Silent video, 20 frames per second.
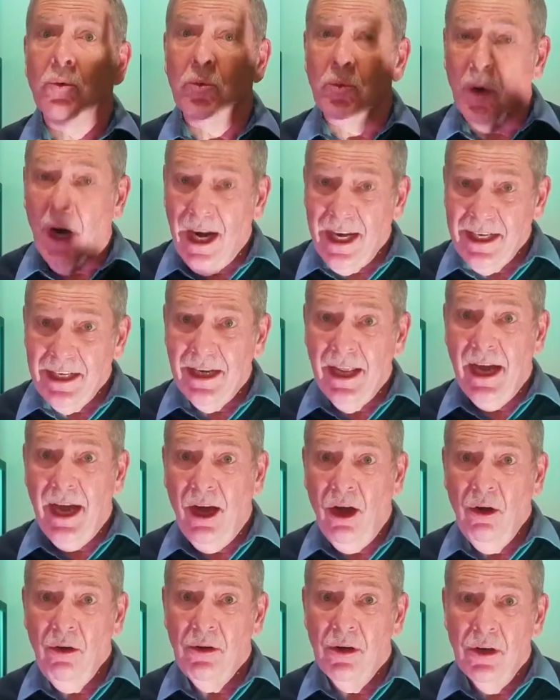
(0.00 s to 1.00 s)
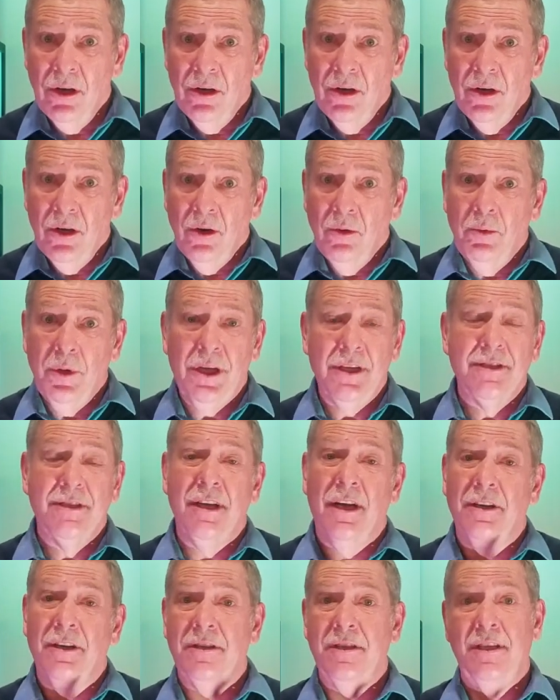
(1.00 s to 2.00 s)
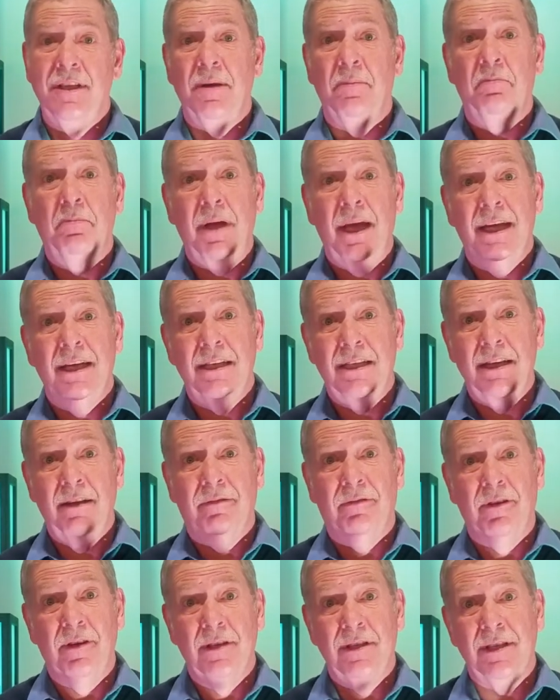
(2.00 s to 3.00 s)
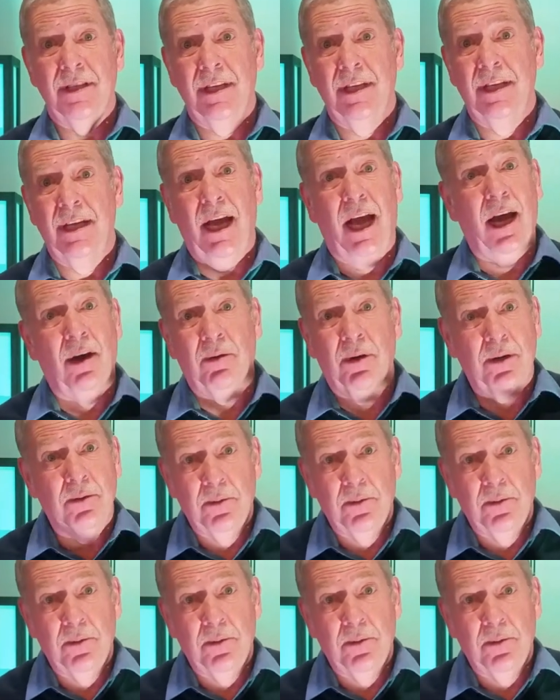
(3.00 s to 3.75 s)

right now, we can start to see a big difference in how our